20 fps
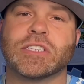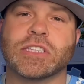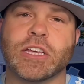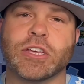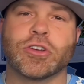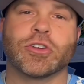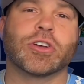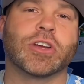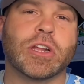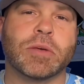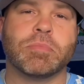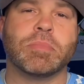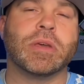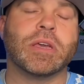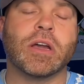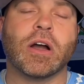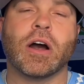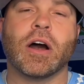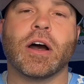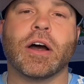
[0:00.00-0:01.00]
that you're going to be
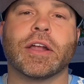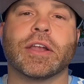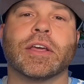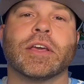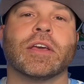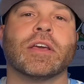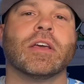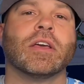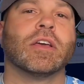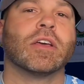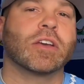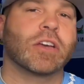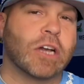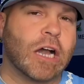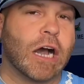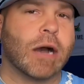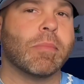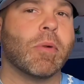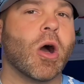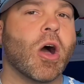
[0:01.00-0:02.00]
on
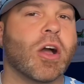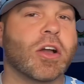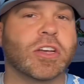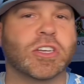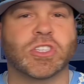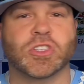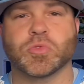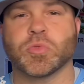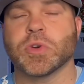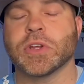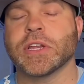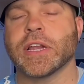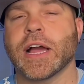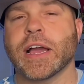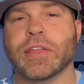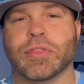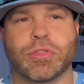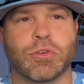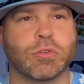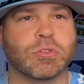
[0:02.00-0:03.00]
come August
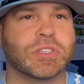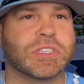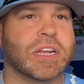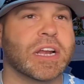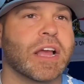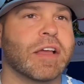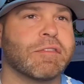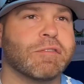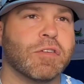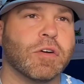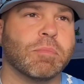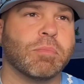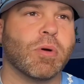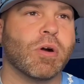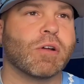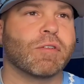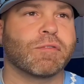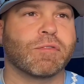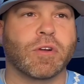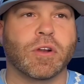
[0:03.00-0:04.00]
29th, Thursday Night Football
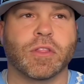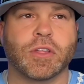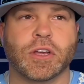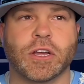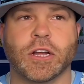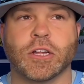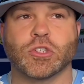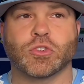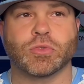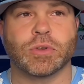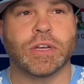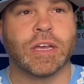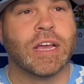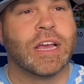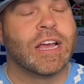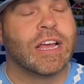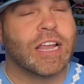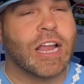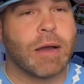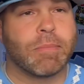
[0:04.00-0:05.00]
in front of the country.
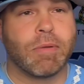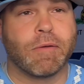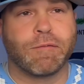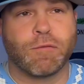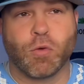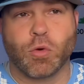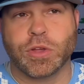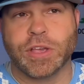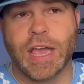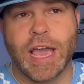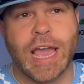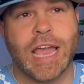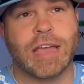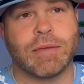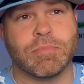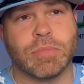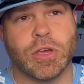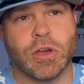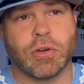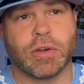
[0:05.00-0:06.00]
Now, before you hate
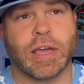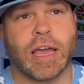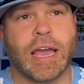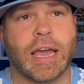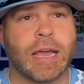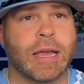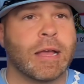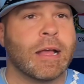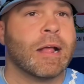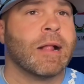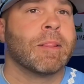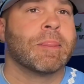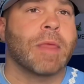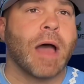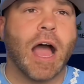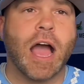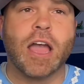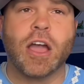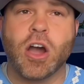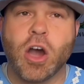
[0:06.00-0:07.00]
me, okay,
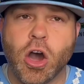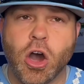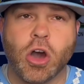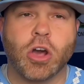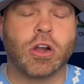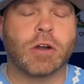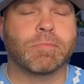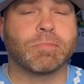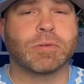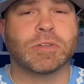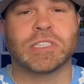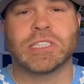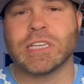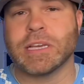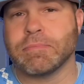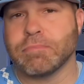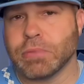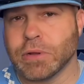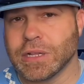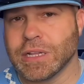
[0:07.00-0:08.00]
I
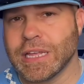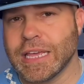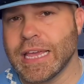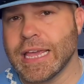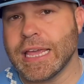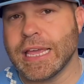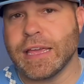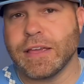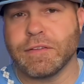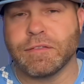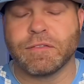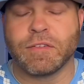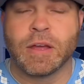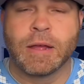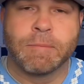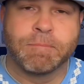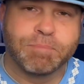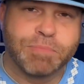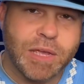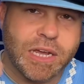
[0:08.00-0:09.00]
100% believe
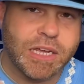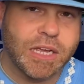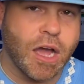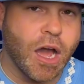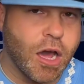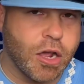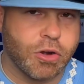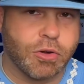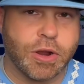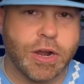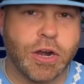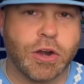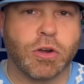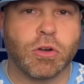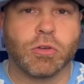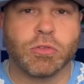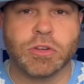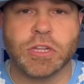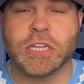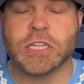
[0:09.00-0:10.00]
that Conner
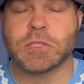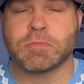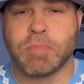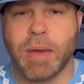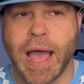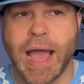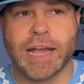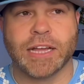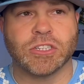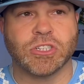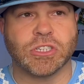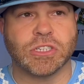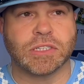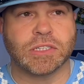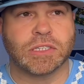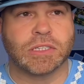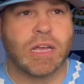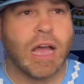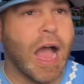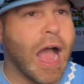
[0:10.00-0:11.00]
Harrell needs
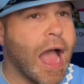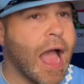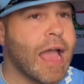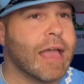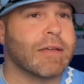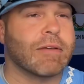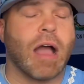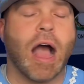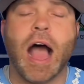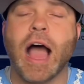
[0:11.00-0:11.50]
packages. I